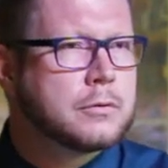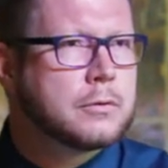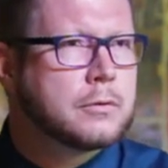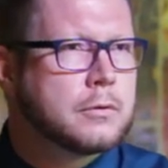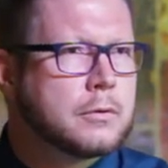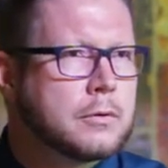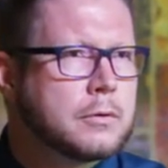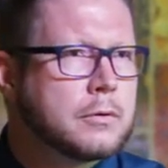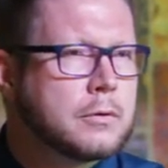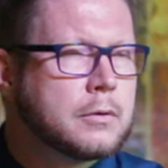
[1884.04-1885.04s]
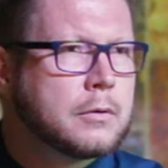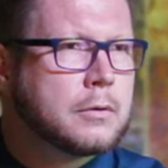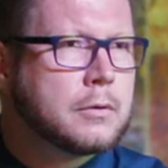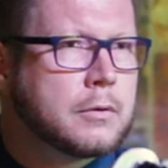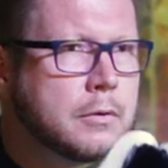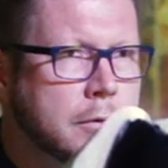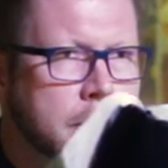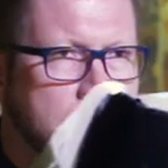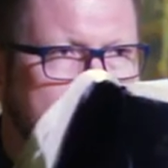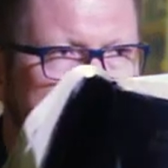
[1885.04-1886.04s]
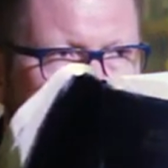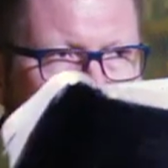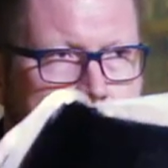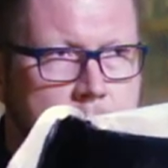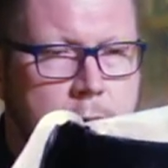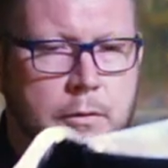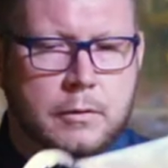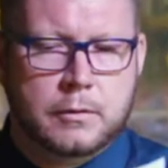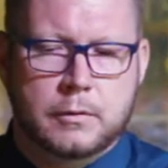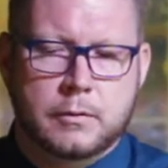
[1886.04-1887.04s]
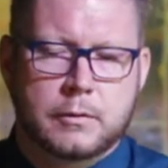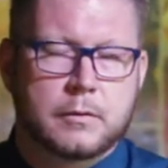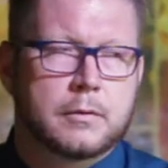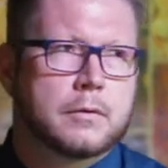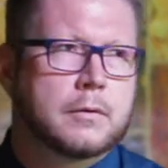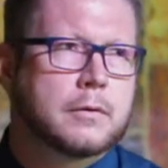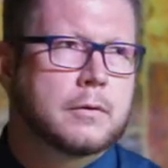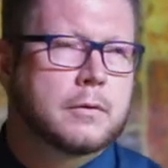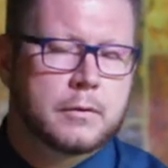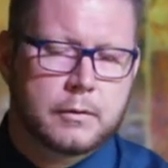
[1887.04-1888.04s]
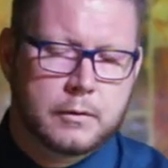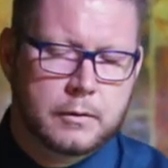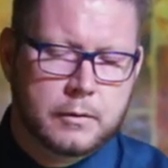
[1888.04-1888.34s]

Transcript: (no one is talking)